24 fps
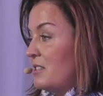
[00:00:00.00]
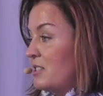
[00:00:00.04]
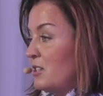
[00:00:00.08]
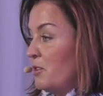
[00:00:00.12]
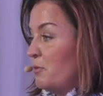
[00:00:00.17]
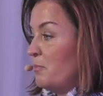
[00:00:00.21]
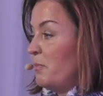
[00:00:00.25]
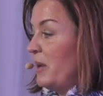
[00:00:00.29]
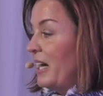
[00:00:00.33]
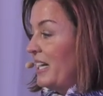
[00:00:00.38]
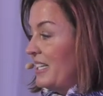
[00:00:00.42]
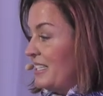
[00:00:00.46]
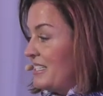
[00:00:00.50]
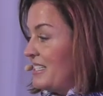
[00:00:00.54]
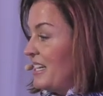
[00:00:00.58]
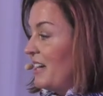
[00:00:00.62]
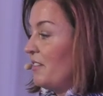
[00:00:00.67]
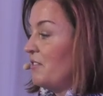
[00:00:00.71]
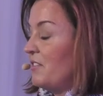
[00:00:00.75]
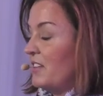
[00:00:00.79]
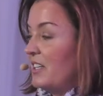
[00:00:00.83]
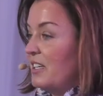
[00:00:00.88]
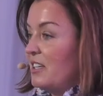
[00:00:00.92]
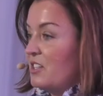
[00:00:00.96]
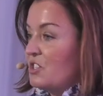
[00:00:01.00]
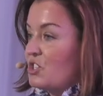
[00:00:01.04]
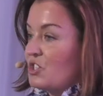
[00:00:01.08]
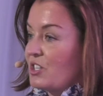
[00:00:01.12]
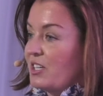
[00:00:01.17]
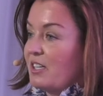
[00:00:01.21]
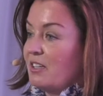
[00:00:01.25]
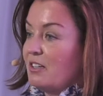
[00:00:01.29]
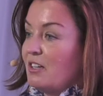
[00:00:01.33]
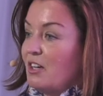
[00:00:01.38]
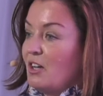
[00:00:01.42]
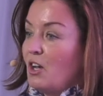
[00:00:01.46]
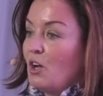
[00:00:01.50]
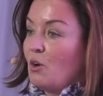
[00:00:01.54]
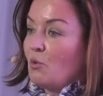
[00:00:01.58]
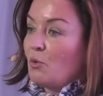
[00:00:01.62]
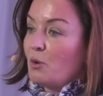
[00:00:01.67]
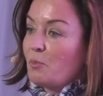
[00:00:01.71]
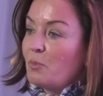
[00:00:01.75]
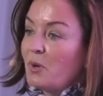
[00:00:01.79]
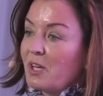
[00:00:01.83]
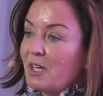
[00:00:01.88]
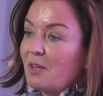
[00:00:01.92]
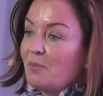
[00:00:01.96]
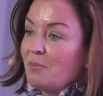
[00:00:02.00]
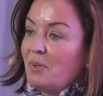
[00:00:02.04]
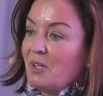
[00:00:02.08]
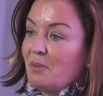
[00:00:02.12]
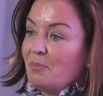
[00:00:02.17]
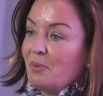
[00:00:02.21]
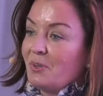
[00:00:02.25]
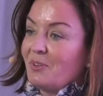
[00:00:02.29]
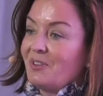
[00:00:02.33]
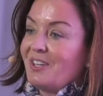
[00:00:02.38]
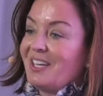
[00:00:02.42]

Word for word: So by definition, we're bringing people